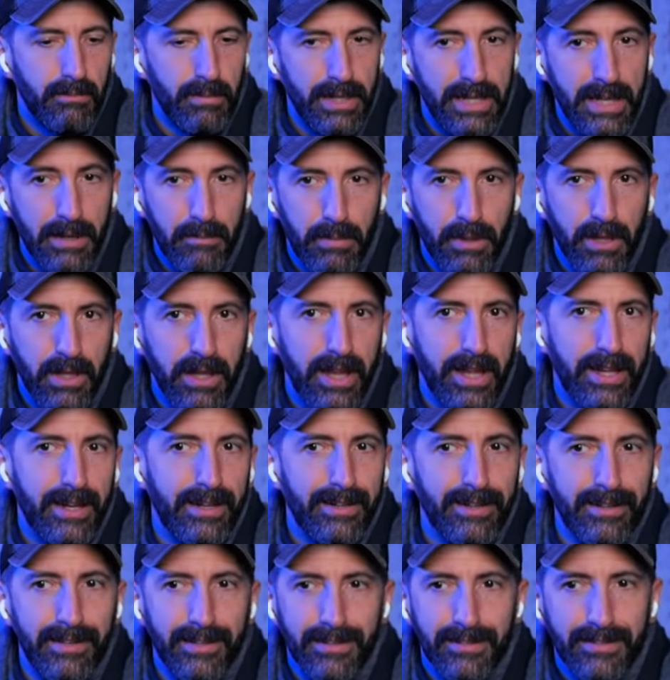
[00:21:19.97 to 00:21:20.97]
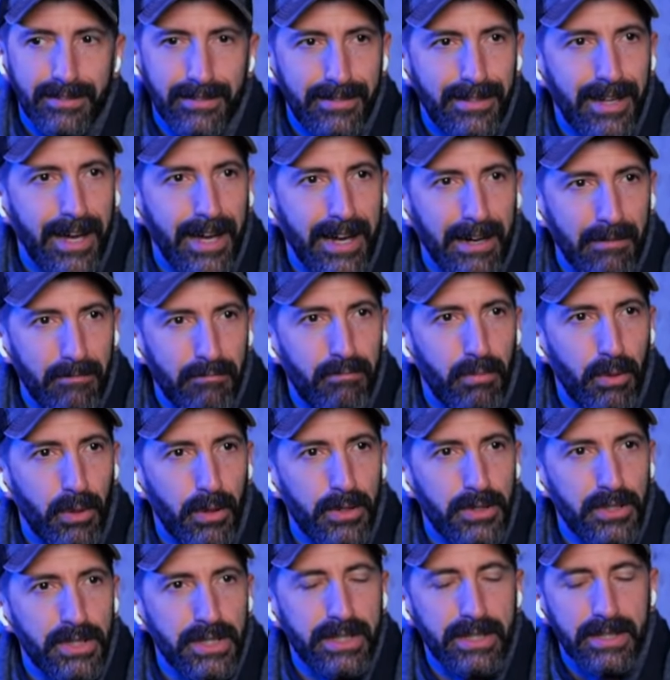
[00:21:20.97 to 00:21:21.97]
manipulator kind of
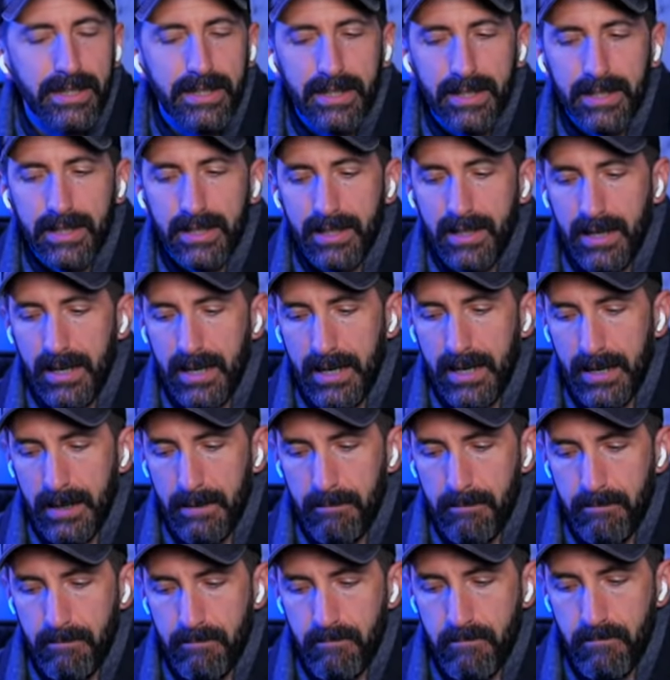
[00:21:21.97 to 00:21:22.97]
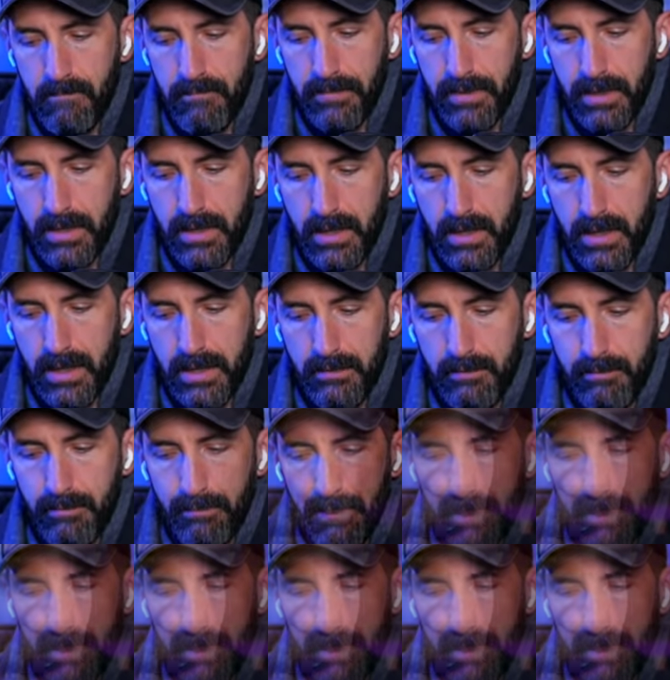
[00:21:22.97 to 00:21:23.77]
person. If I